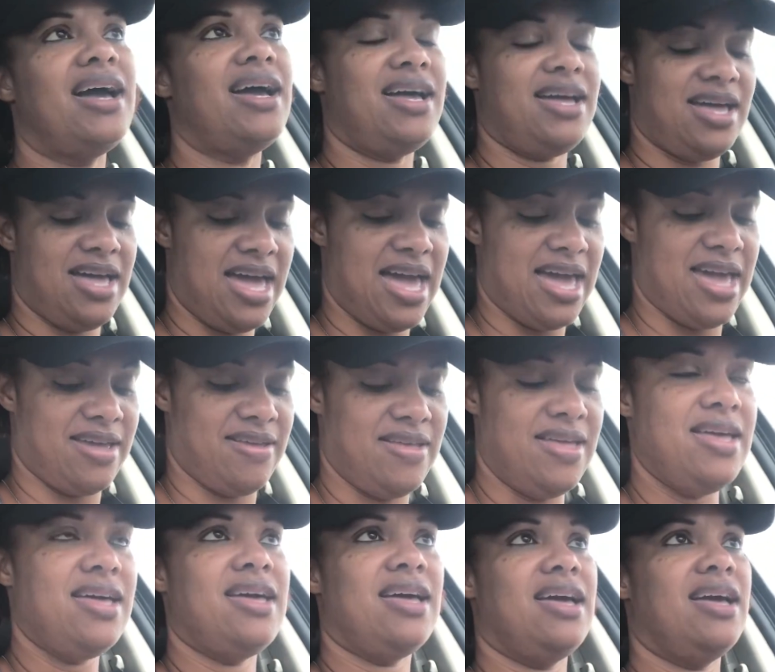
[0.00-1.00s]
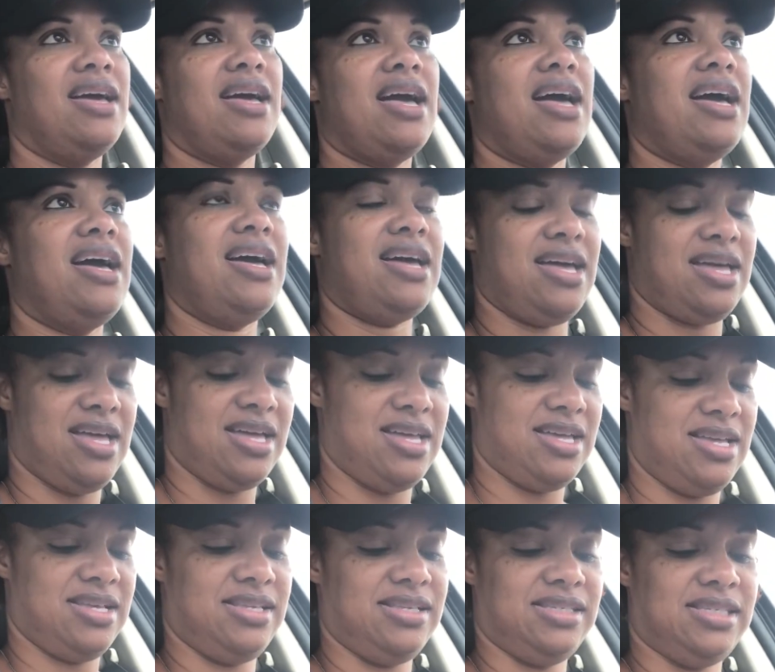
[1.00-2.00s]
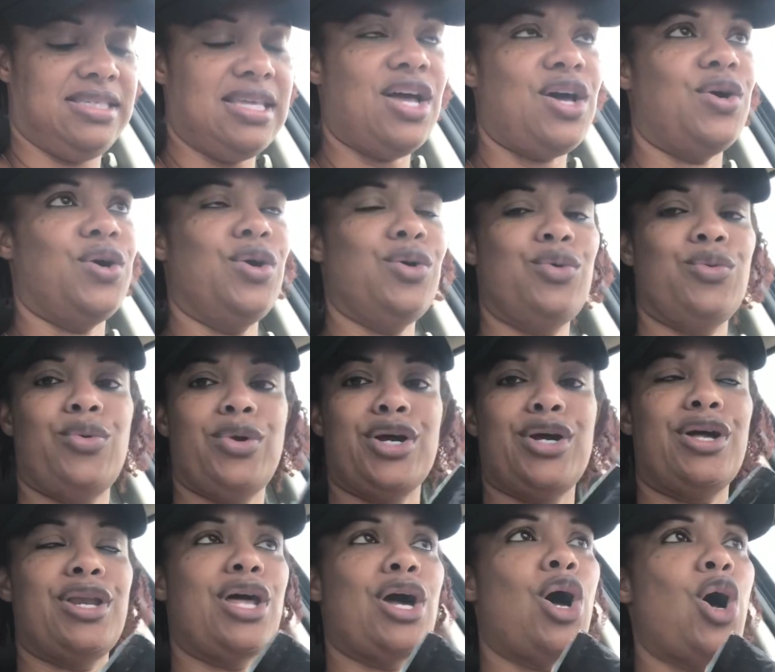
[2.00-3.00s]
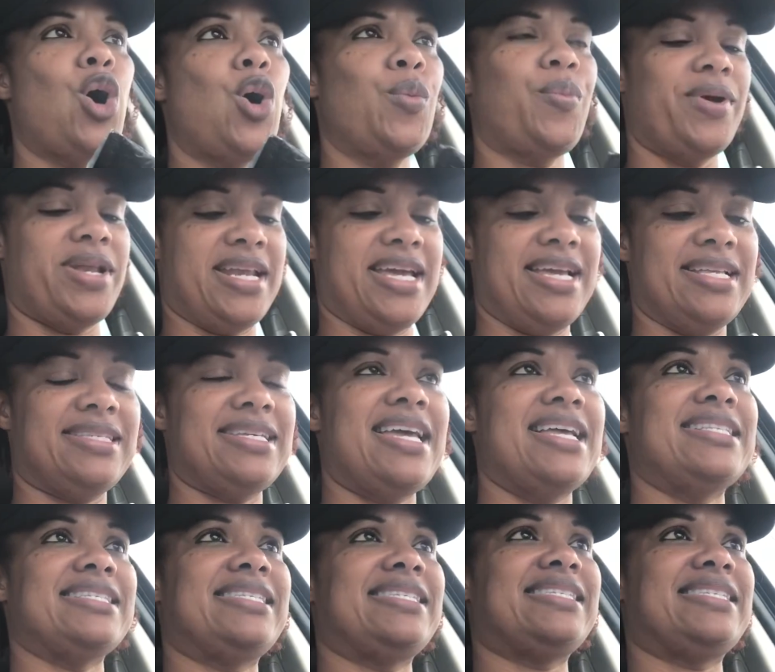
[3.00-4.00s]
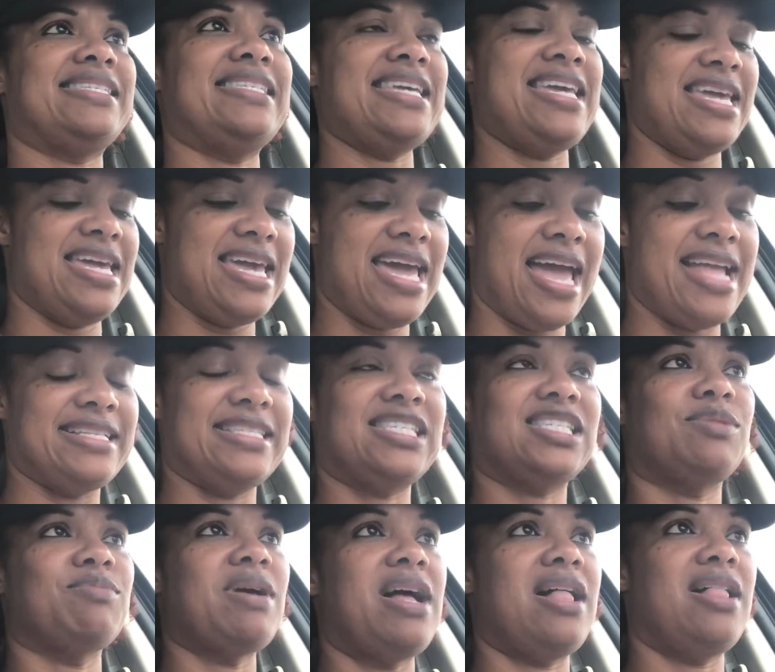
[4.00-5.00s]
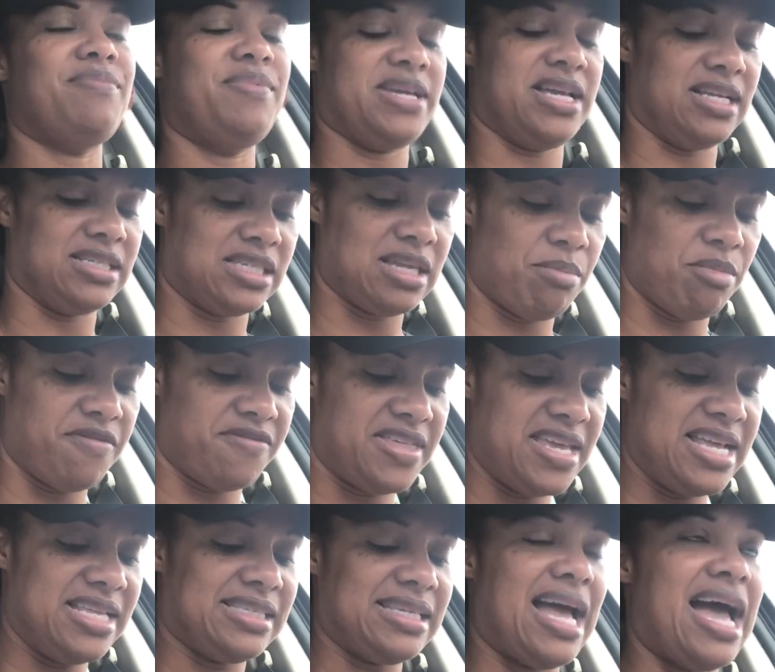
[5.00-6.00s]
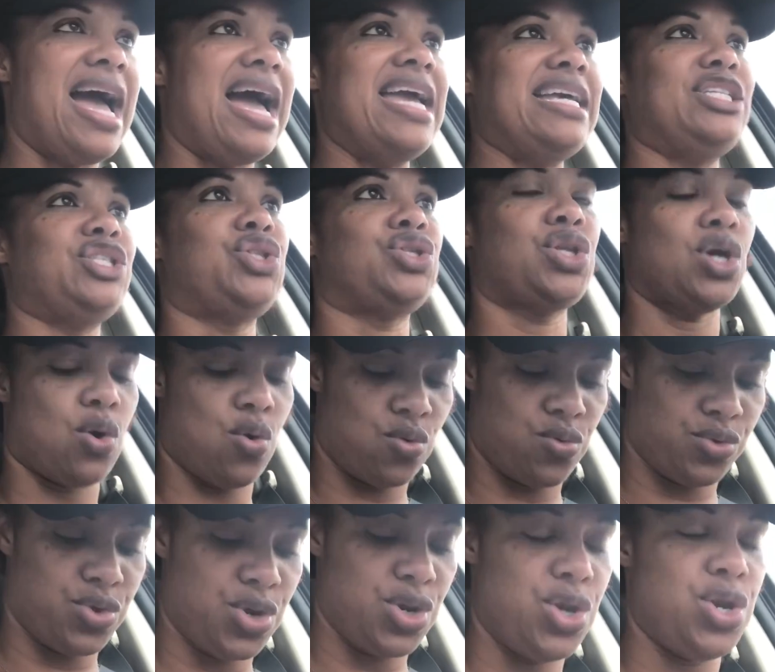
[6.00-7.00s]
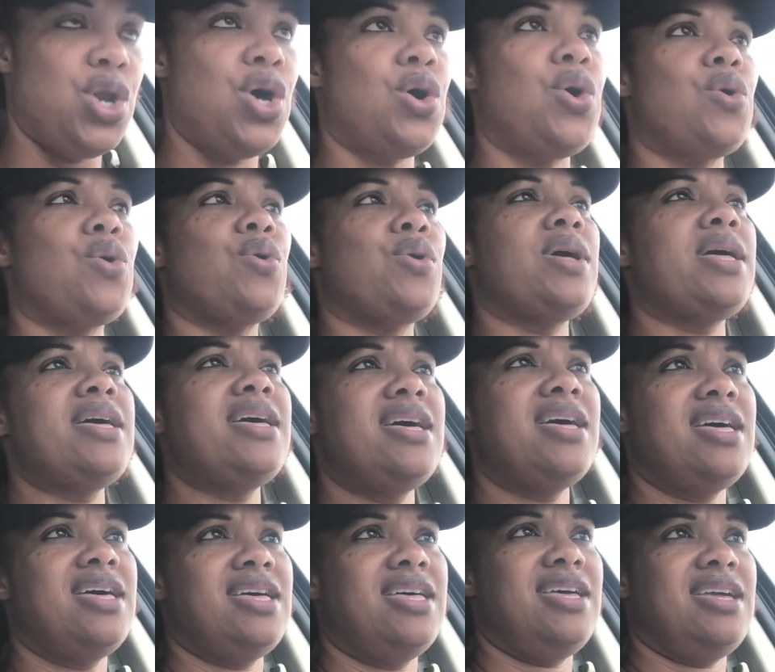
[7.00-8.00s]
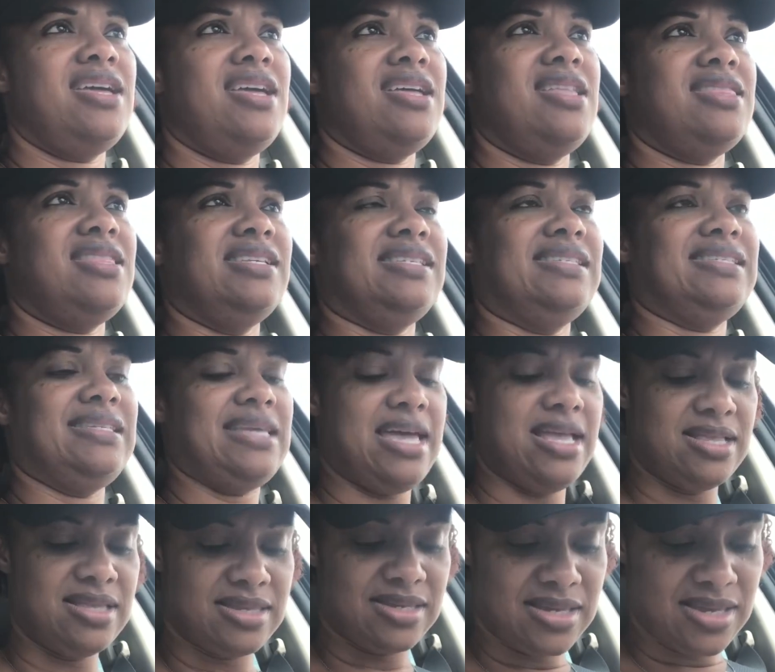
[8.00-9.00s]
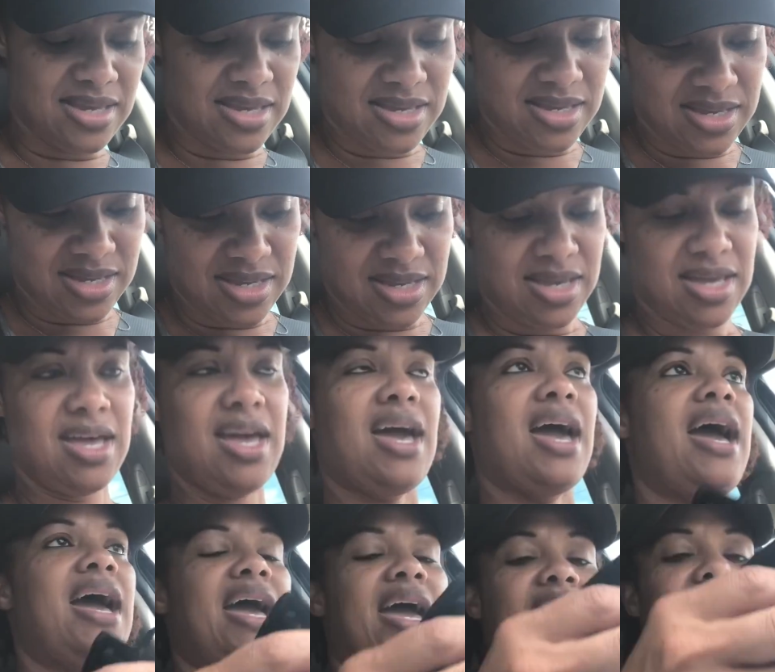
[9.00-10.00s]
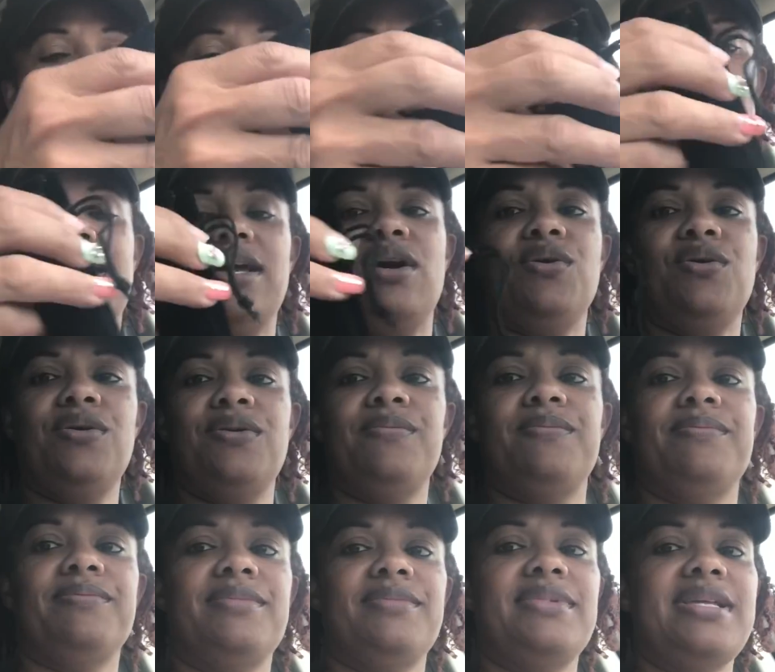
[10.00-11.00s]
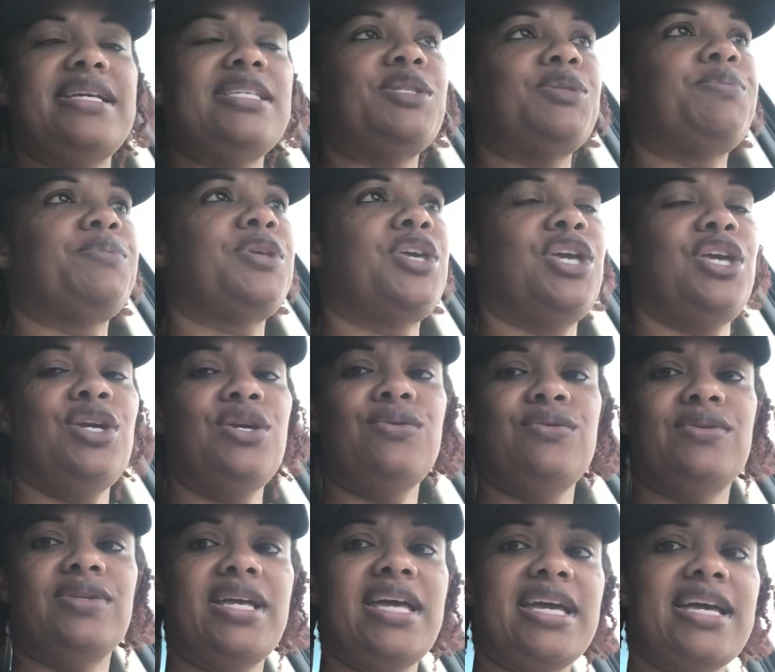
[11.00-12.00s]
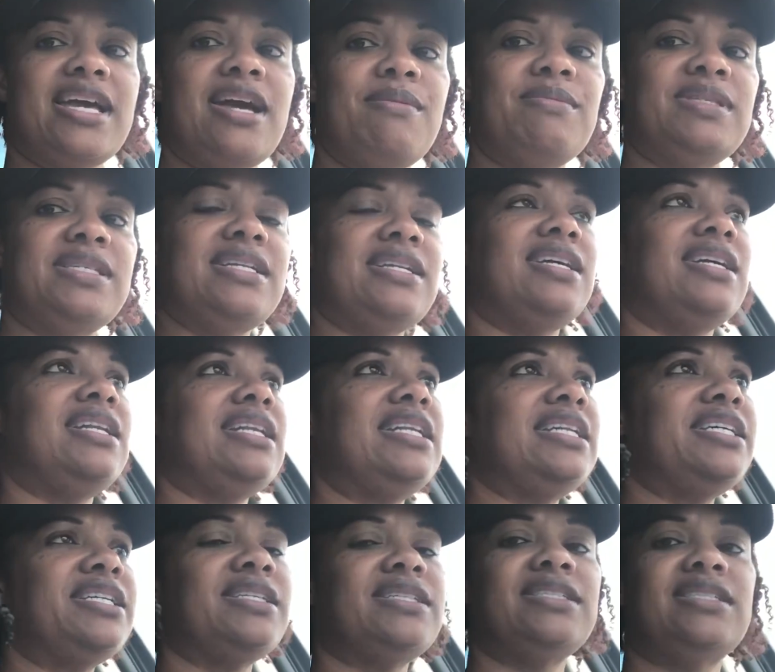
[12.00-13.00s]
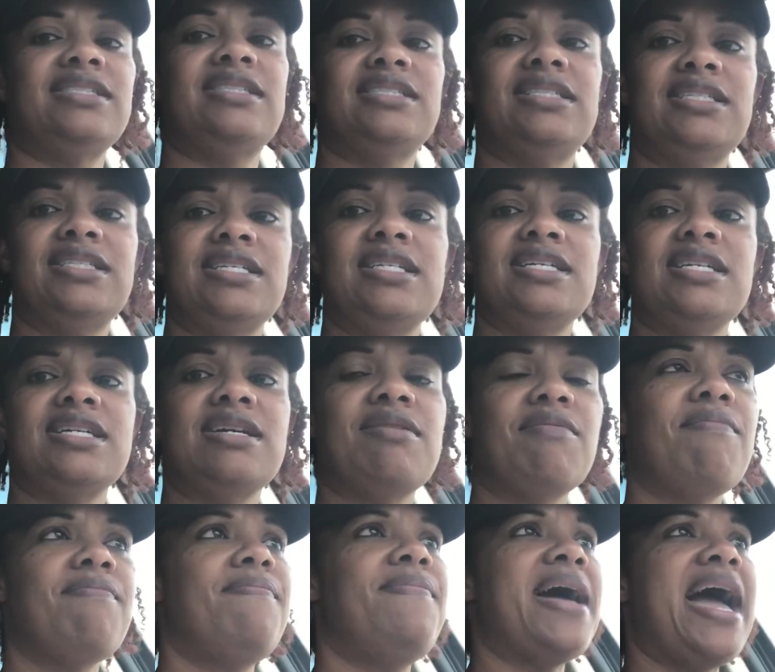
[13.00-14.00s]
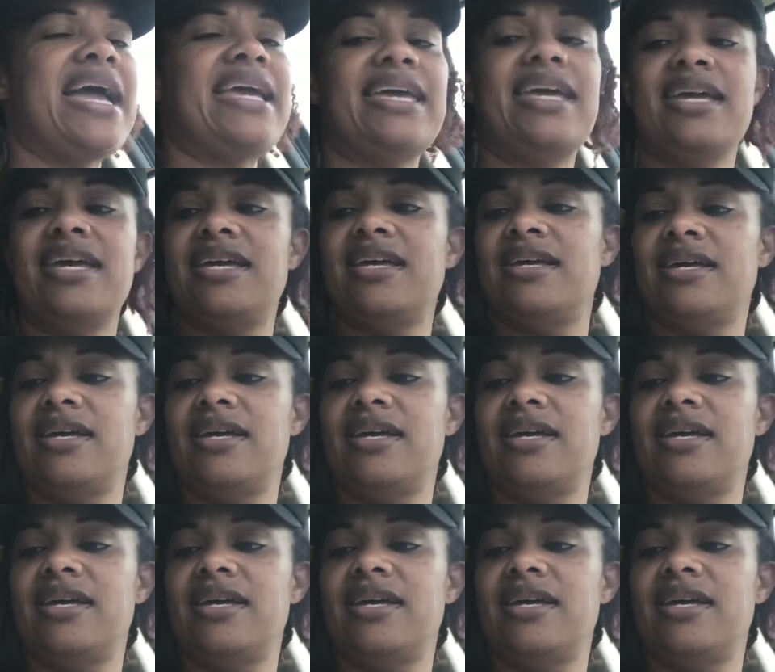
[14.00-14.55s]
hey so we're gonna open it and see and smell because some of these I don't know the scent and oh that's cute it comes in a little baggie